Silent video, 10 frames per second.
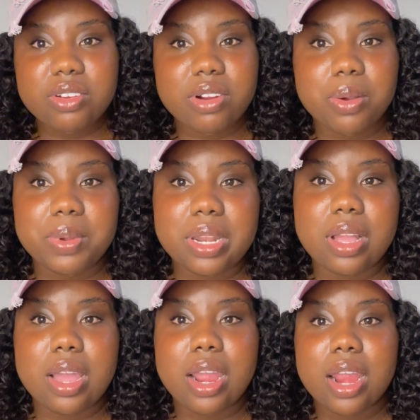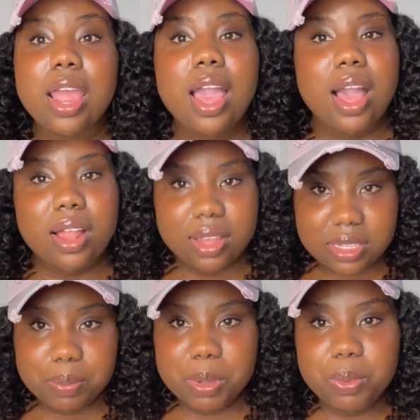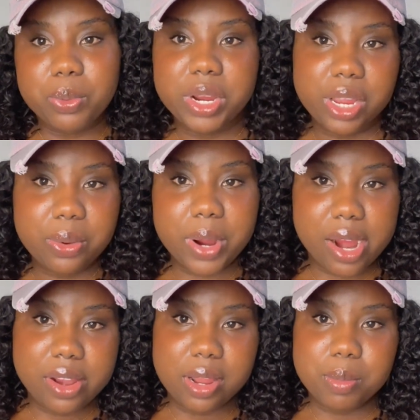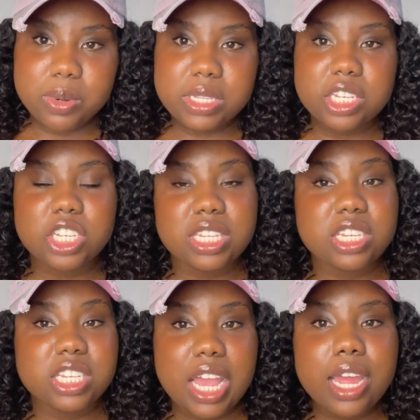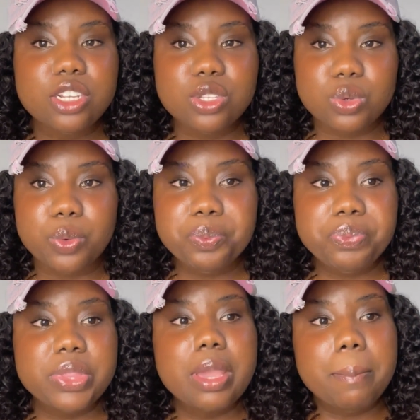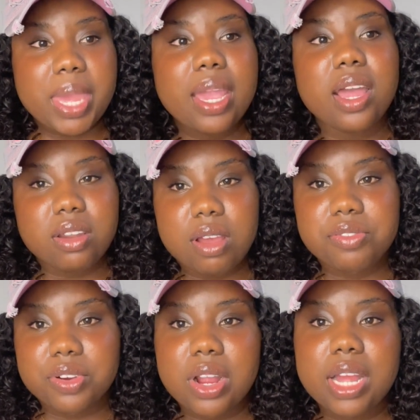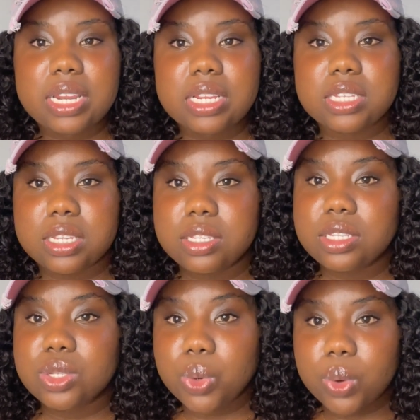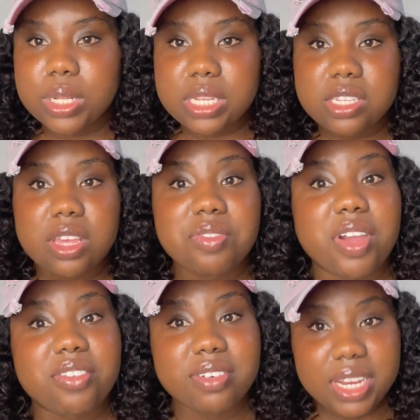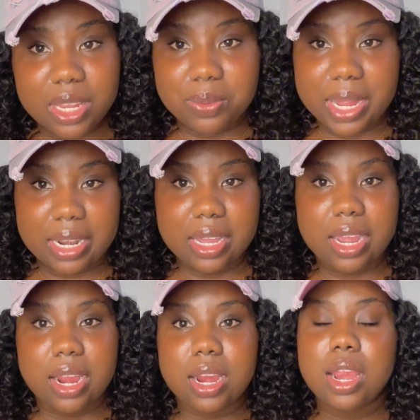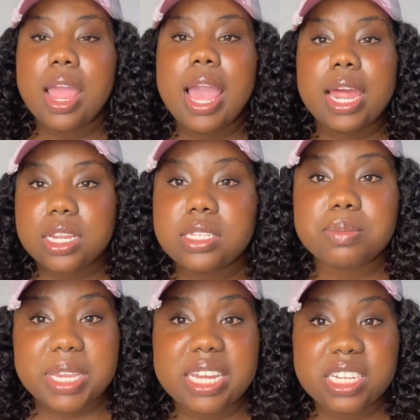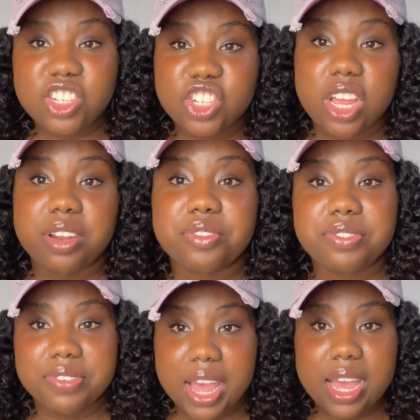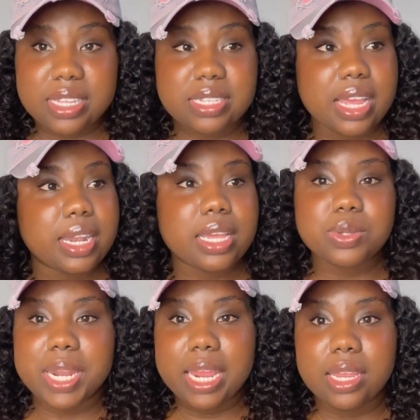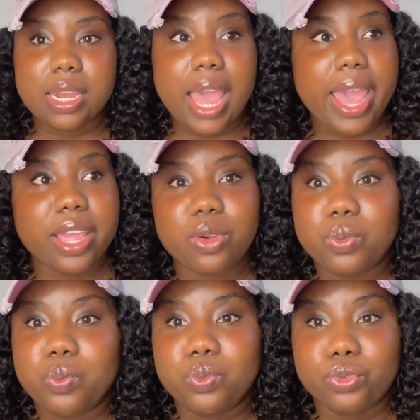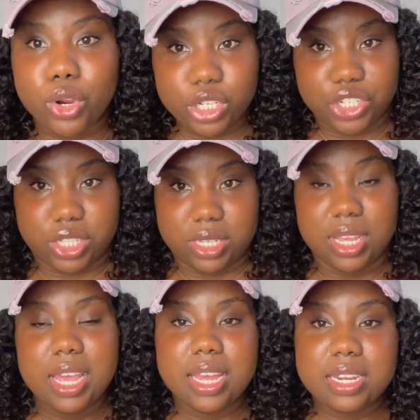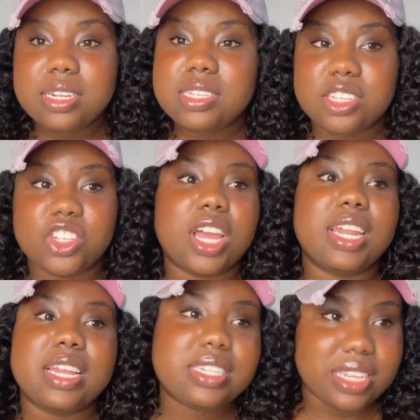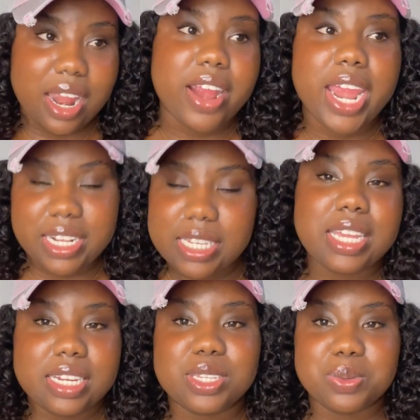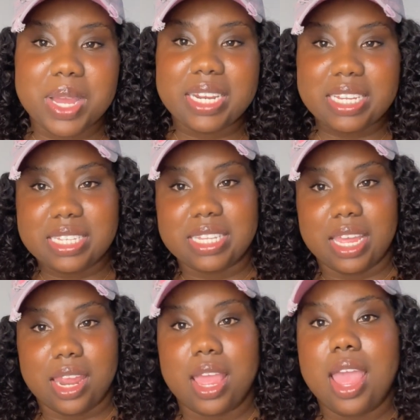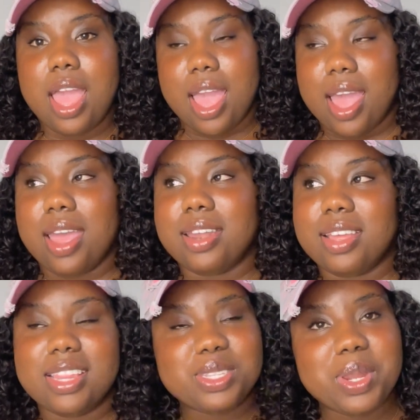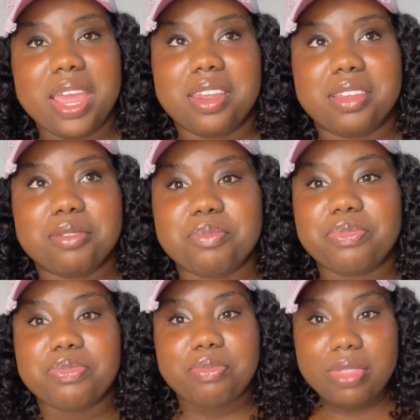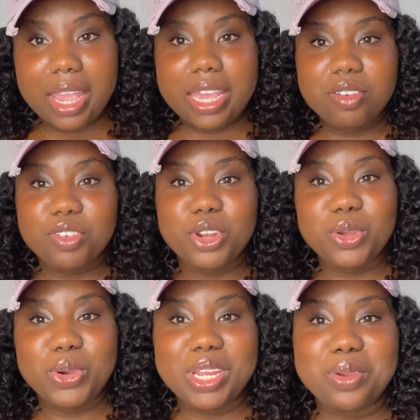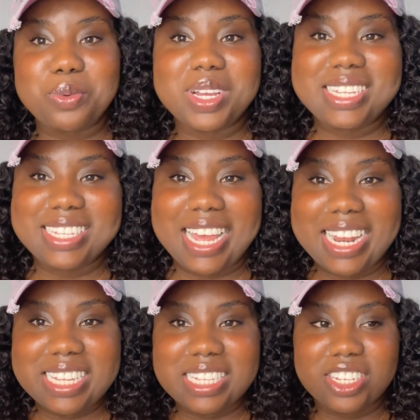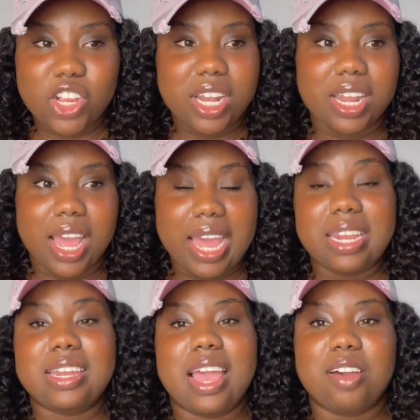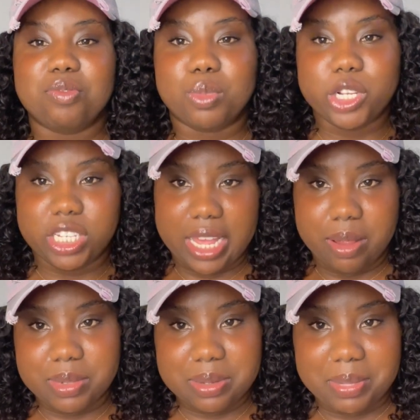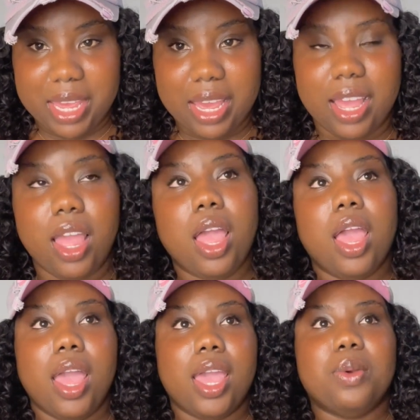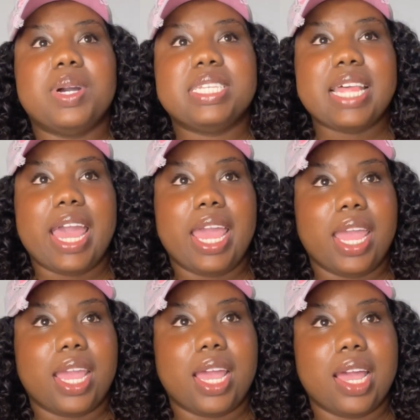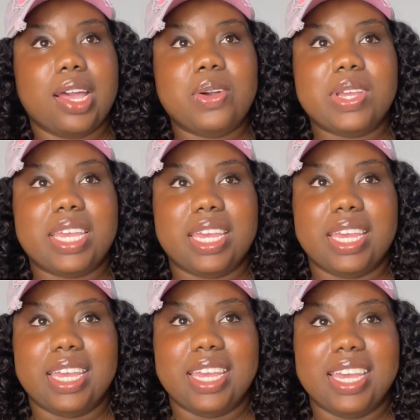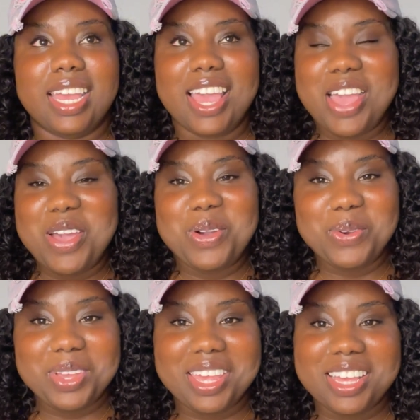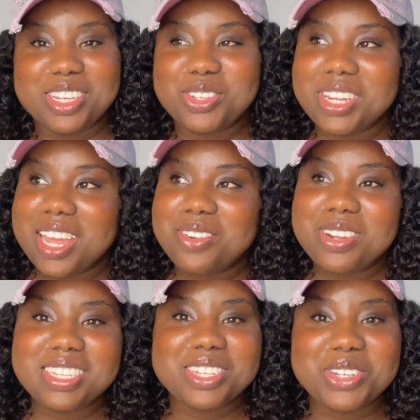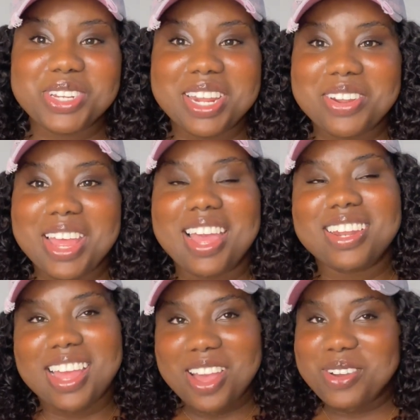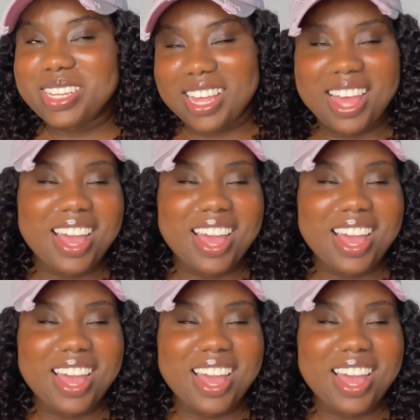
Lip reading: wrong with the car. A lot of people were inquiring about it. She said she had to make an offer on it to hold it. So if I really want the car, I need to make a decision fast. And that's what I did. I rushed the decision and said, all right, take this one instead. And that's what I did. Even though it was a decision that I didn't have much time to make, it was like, okay, should I do this or should I do? And I was,